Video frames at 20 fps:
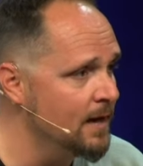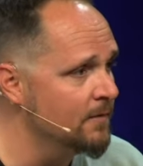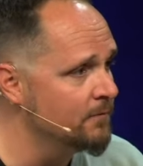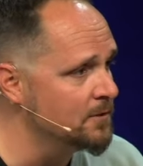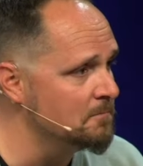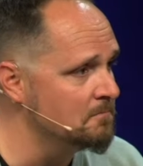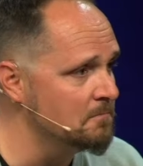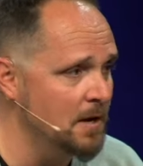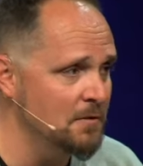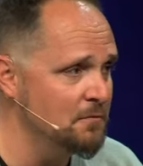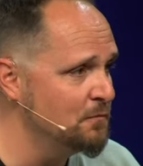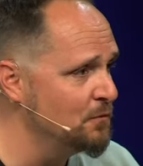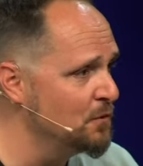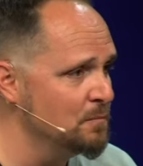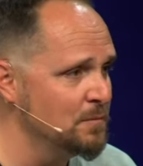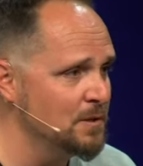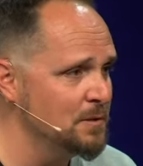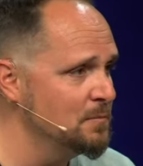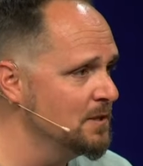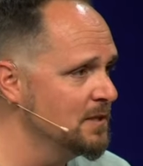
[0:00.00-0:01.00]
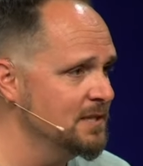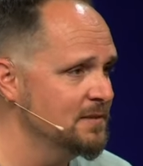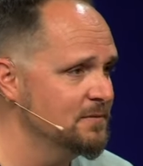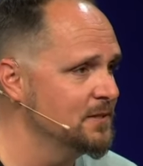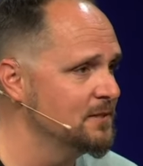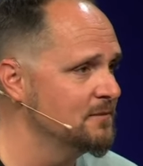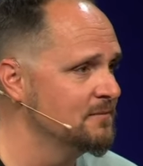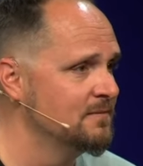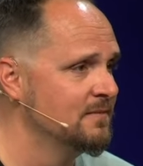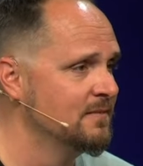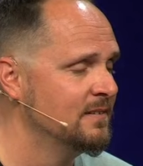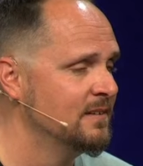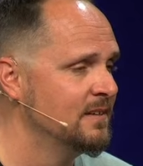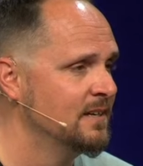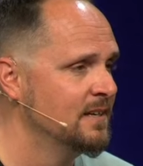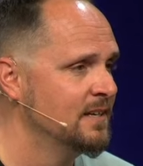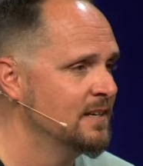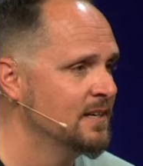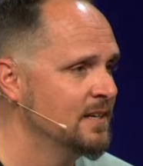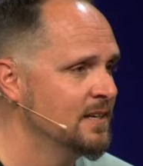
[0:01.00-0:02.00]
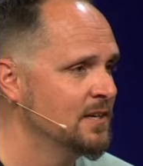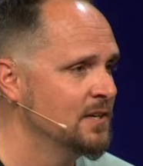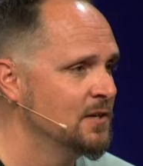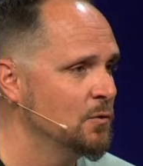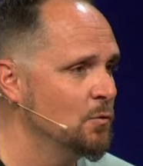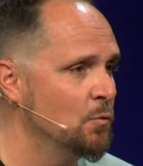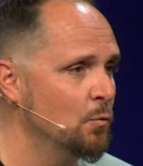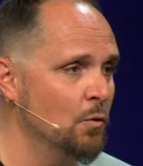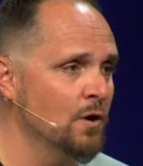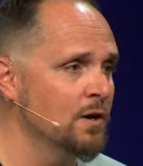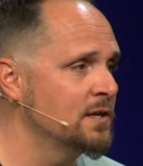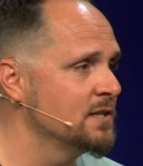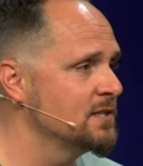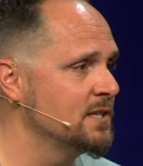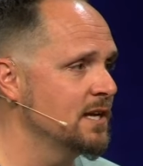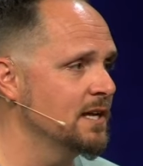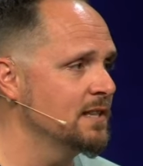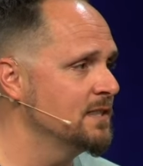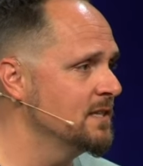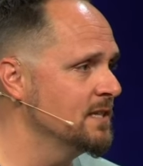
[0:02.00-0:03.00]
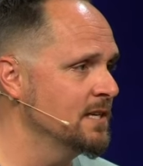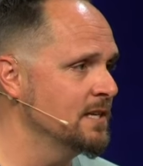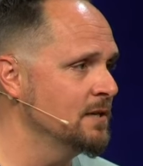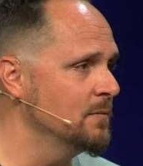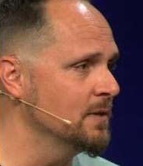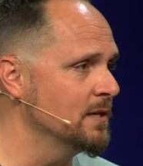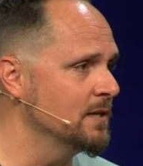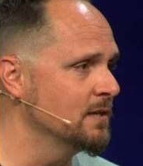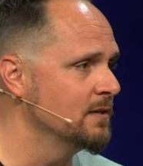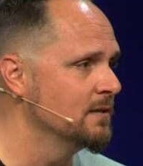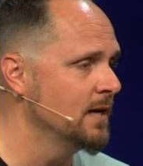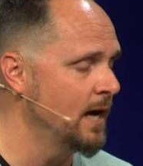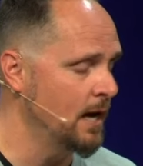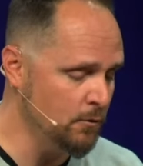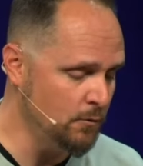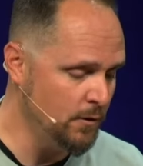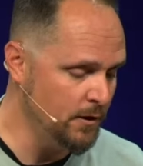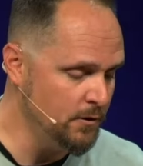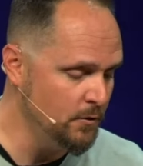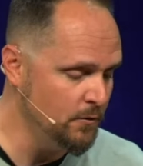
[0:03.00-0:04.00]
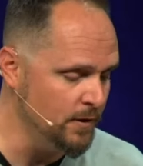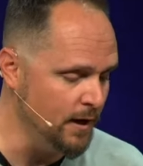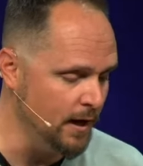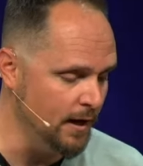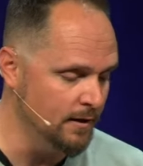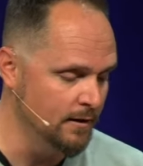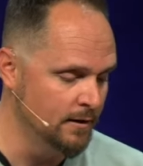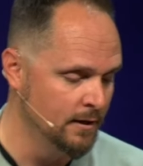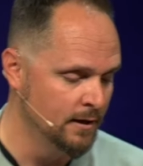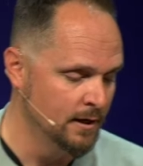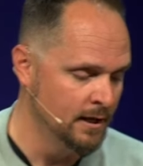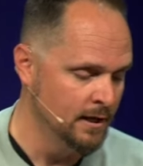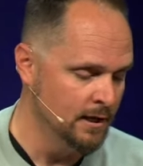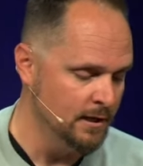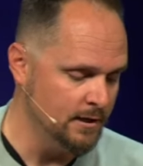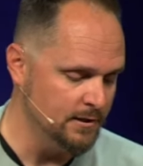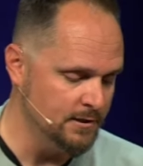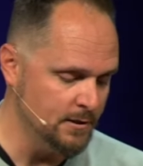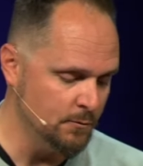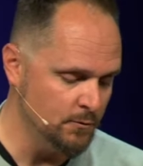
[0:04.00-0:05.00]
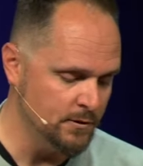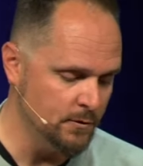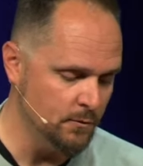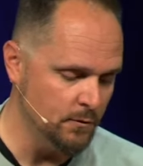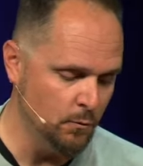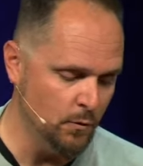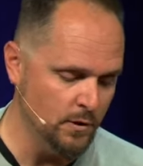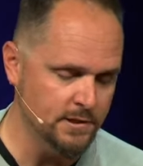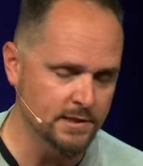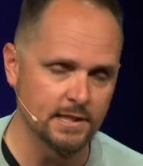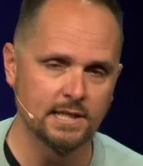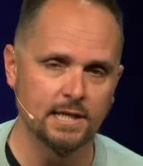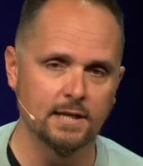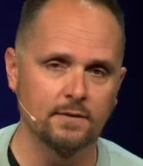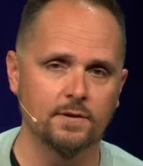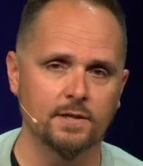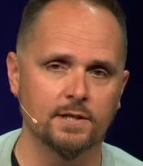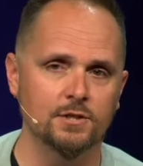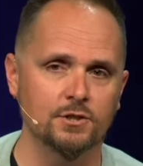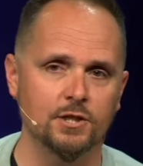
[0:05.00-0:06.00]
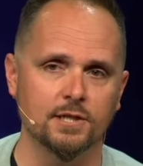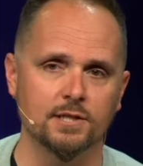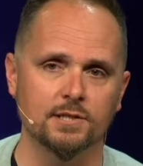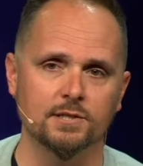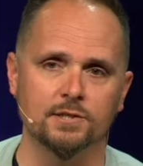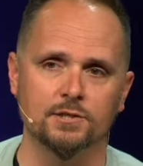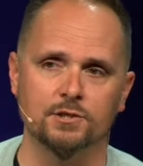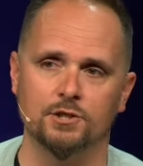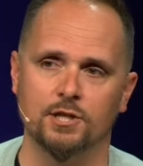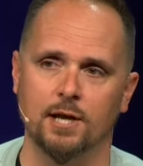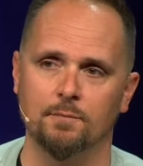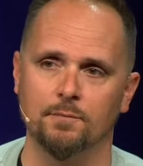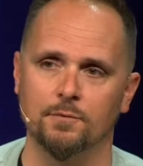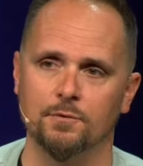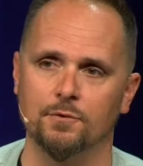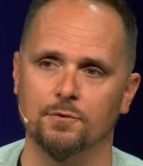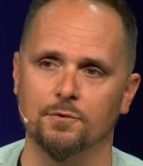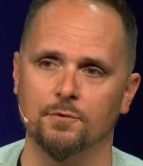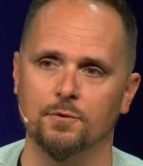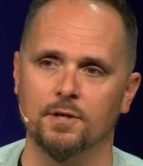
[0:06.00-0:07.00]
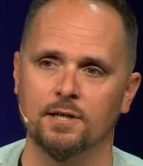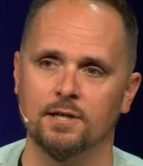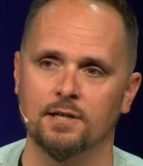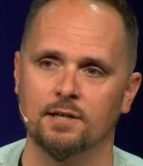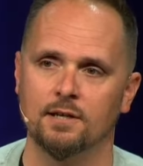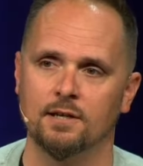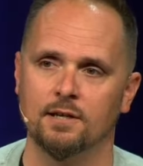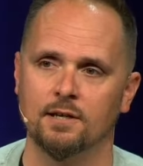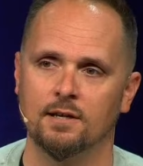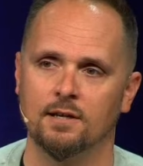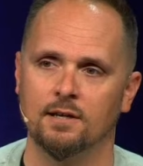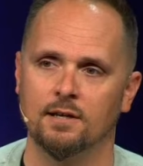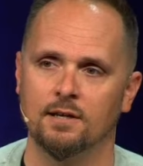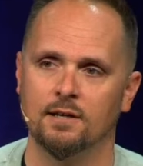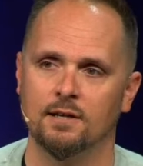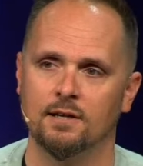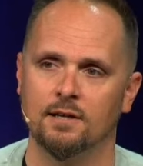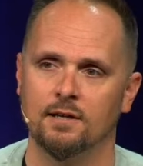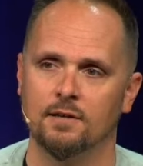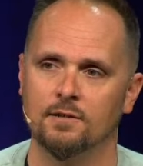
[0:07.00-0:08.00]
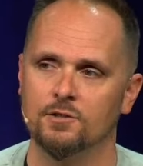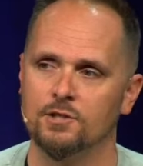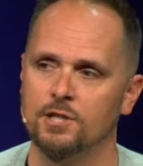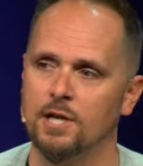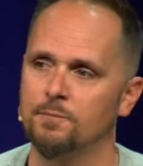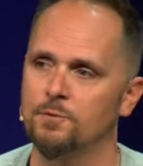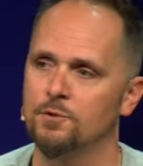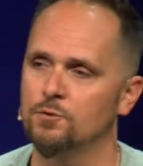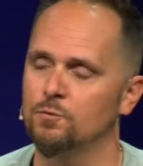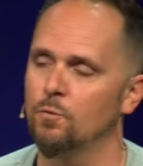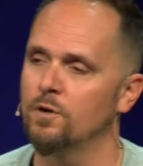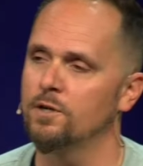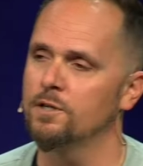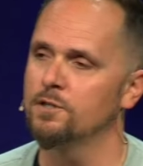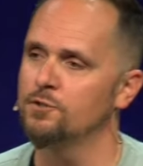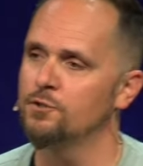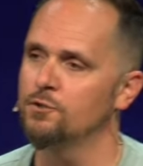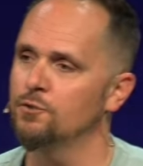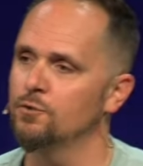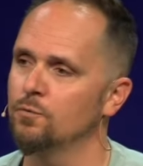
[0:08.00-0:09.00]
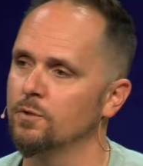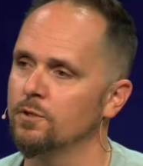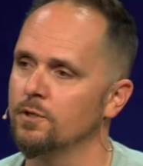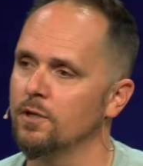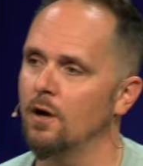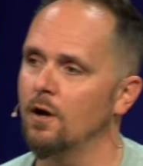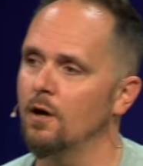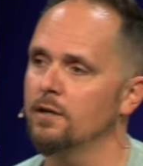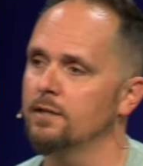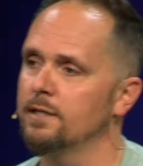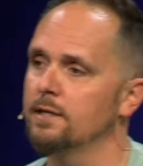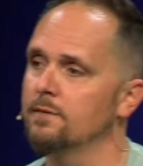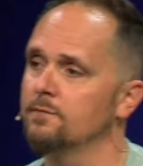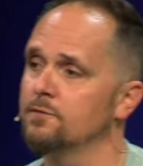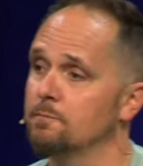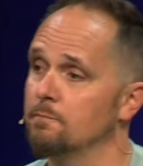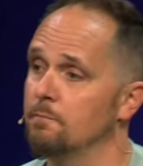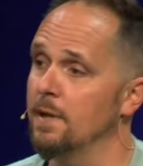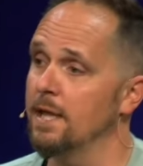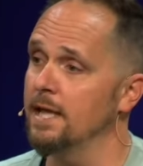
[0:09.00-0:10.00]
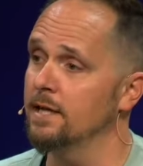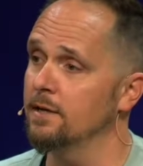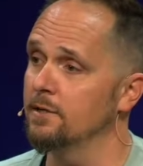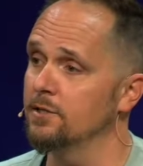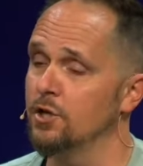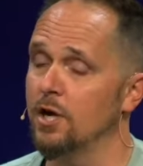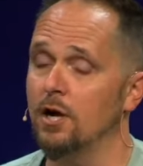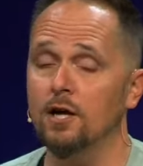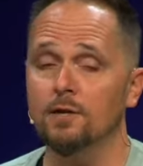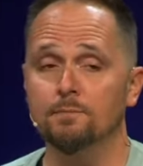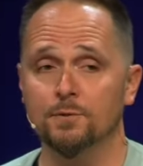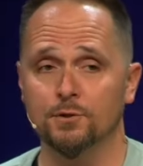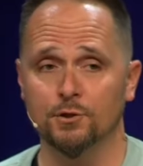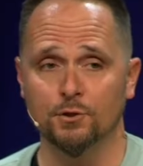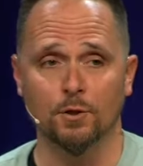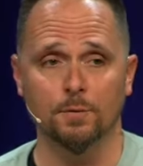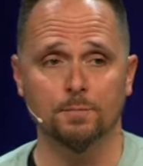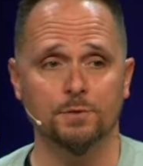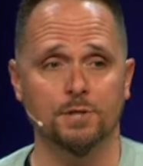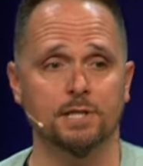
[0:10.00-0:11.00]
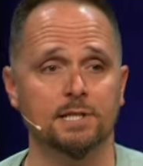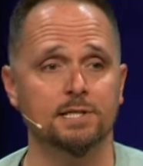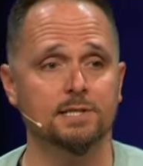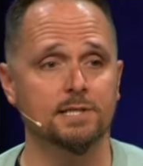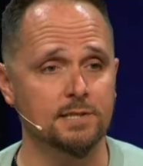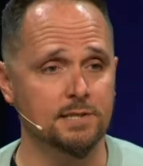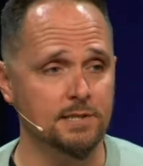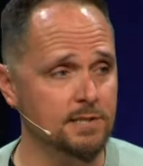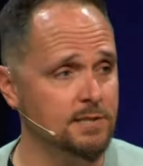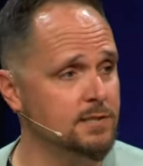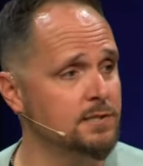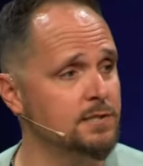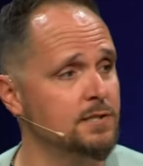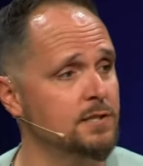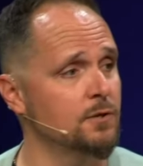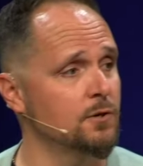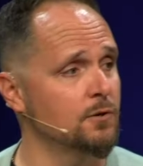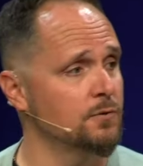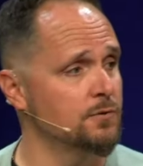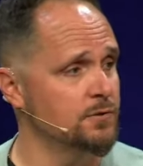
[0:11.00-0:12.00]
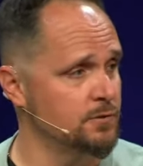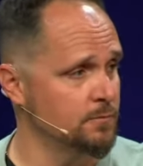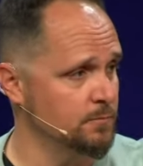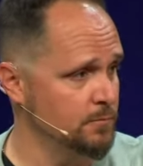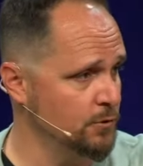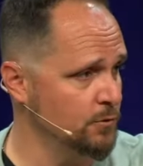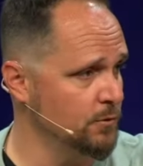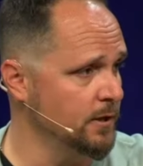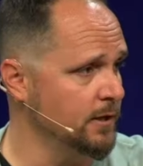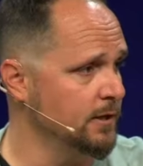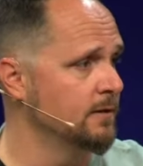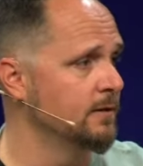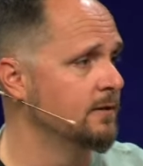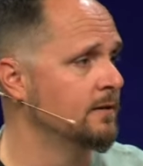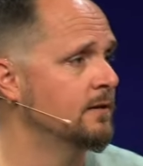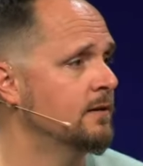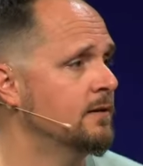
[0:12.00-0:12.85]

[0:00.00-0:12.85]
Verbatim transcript: heaven? I firmly believe it. Work is not the enemy. How do I know that? Because it, it wasn't given in Genesis chapter 3. Chapters 1 and 2, when God gives man a job description, he says, This is the earth, subdue it.